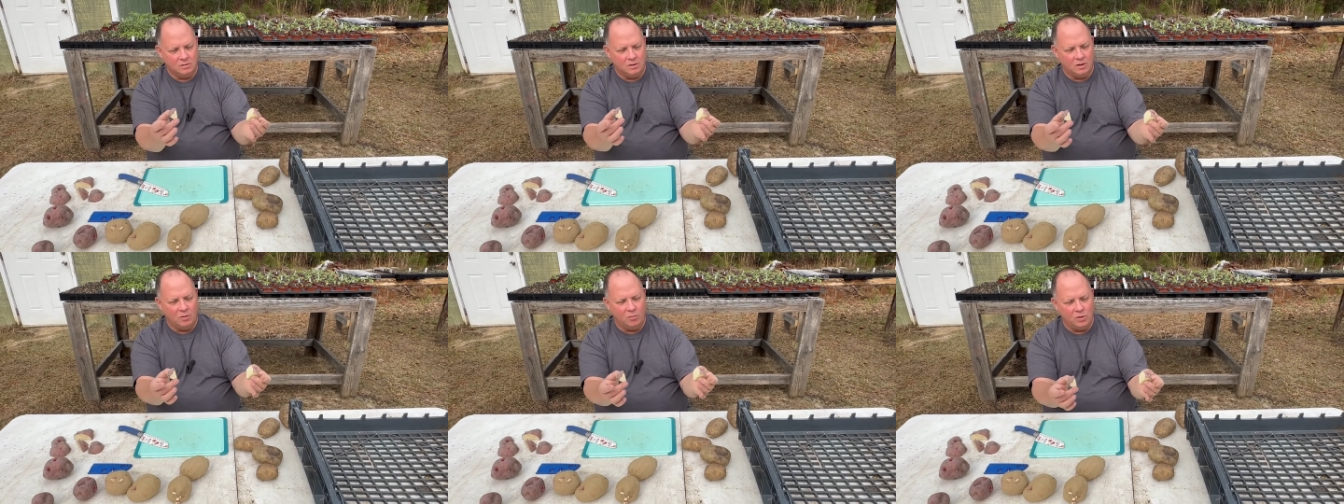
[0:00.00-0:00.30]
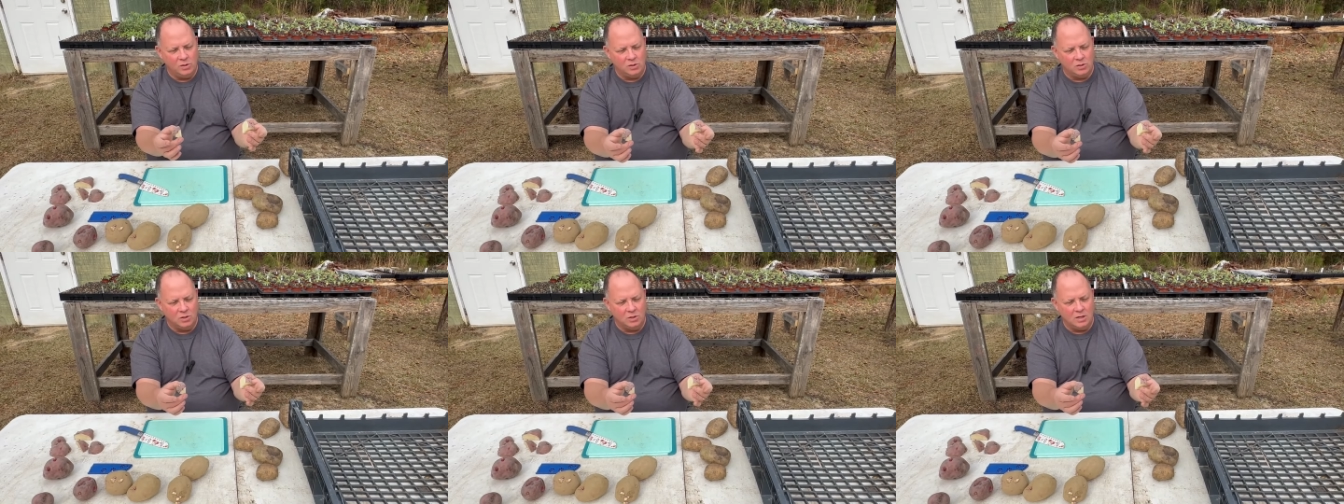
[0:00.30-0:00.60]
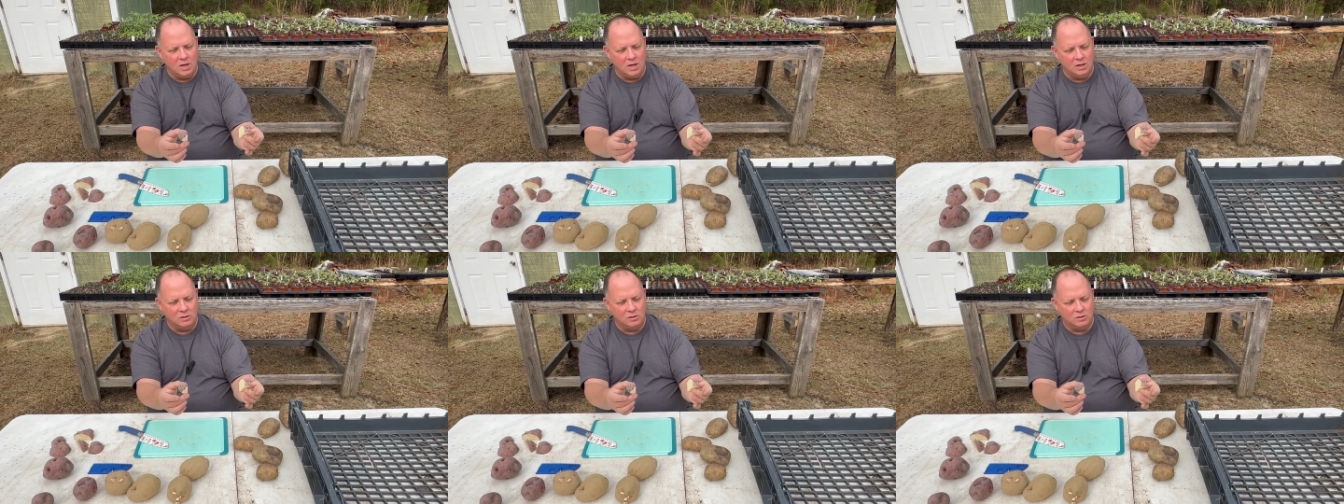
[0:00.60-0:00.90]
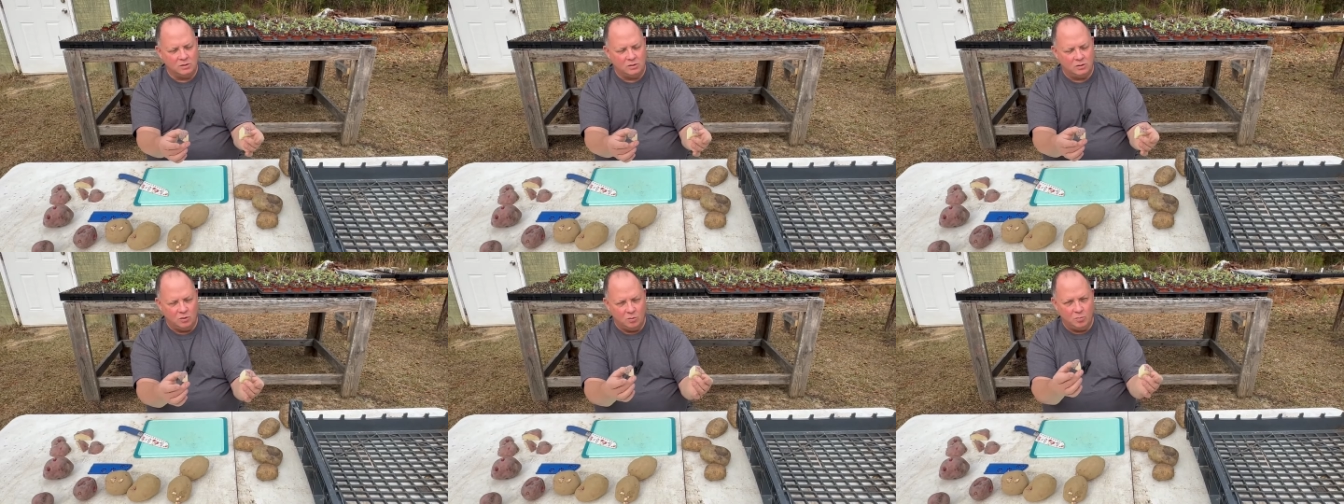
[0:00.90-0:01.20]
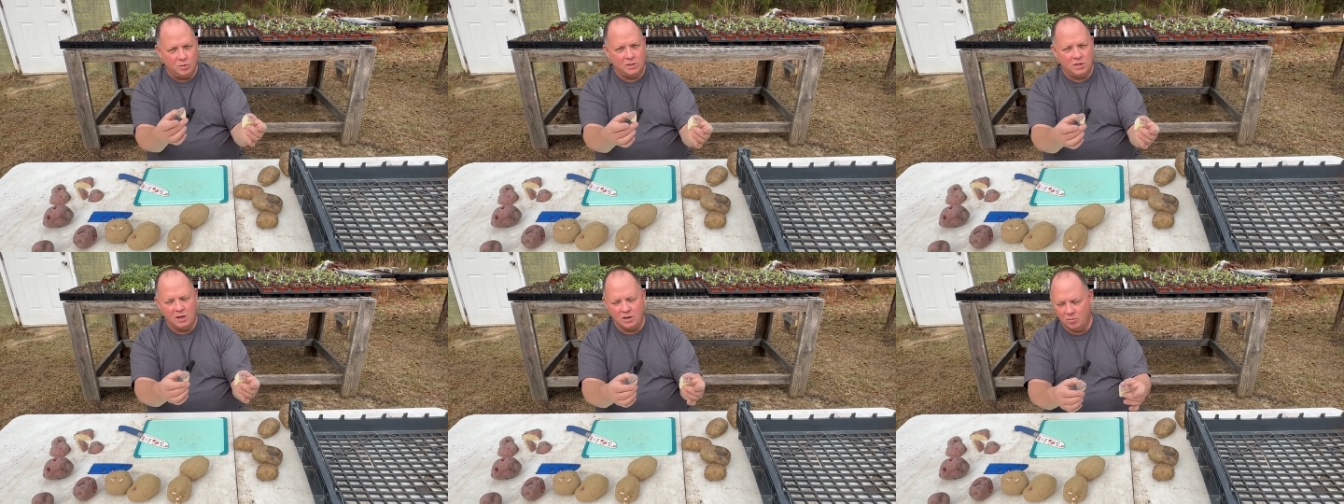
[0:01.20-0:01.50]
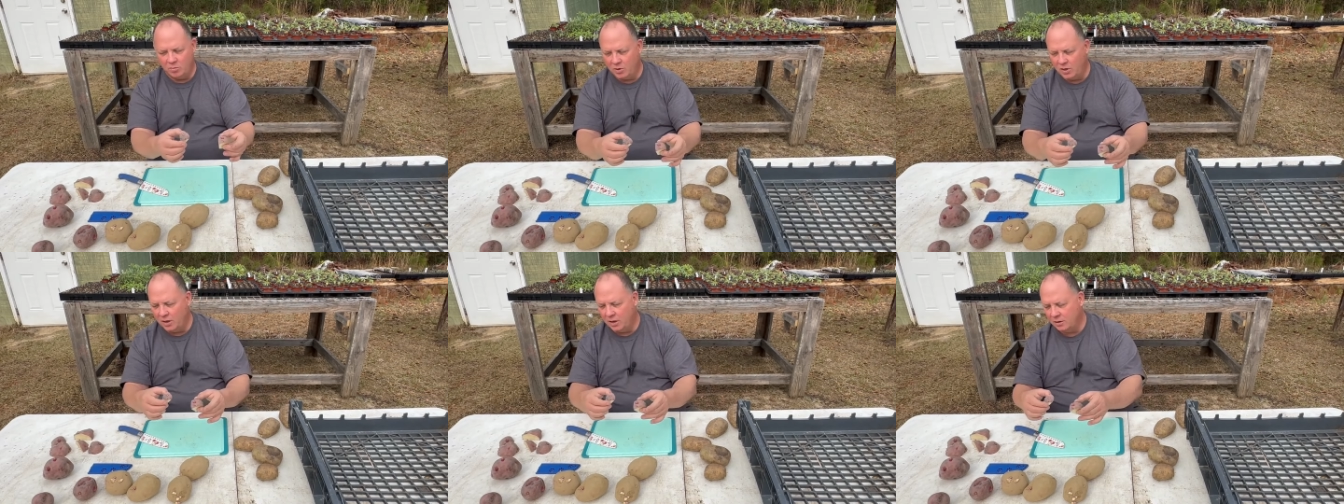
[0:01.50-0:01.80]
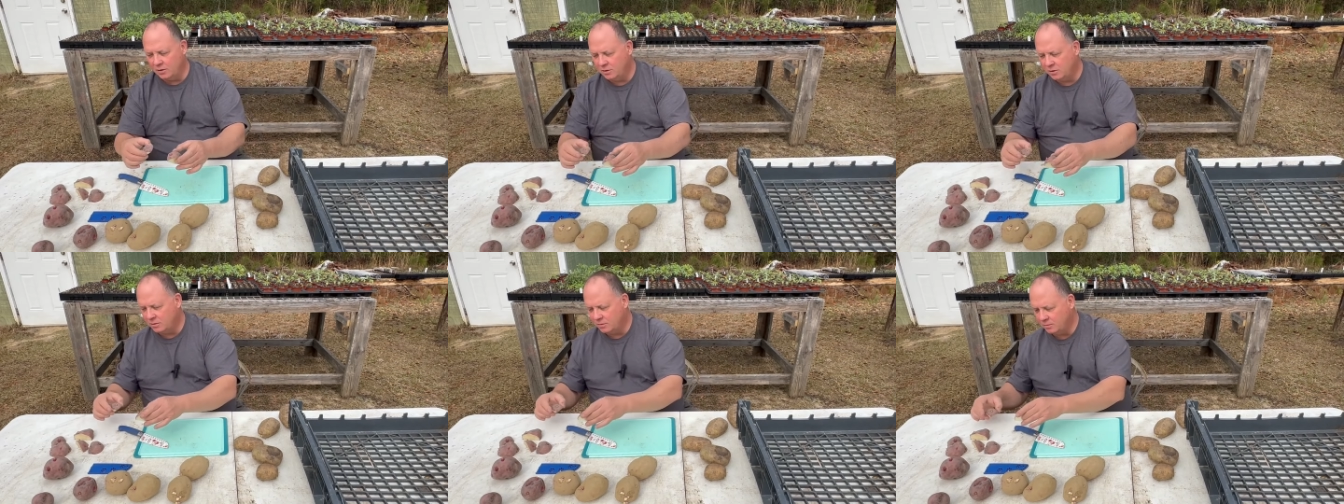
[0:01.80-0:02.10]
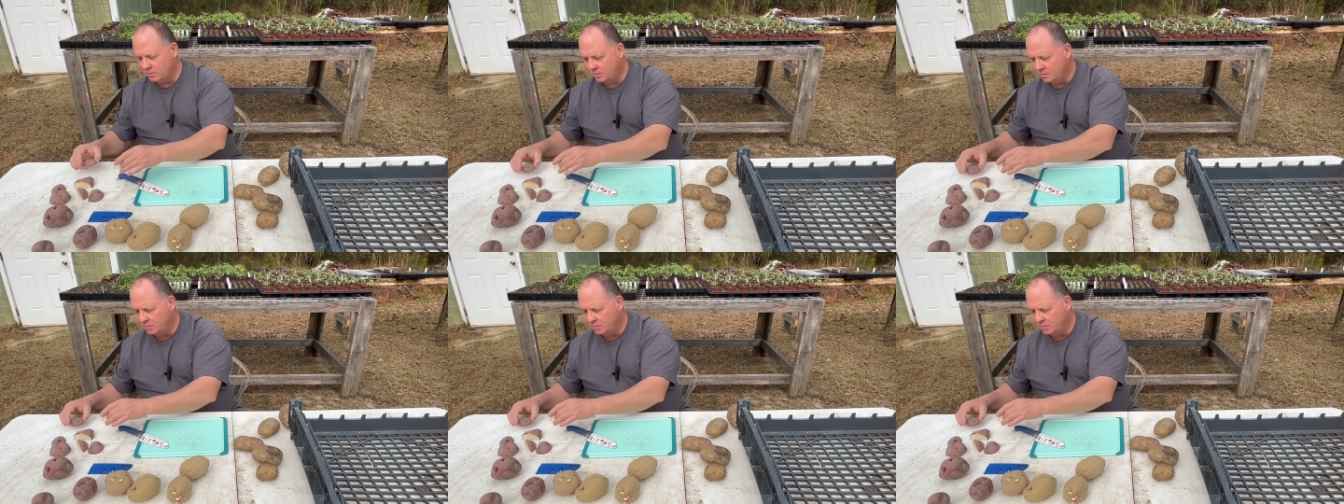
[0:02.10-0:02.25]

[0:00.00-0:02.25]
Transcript: and we should get two potato plants.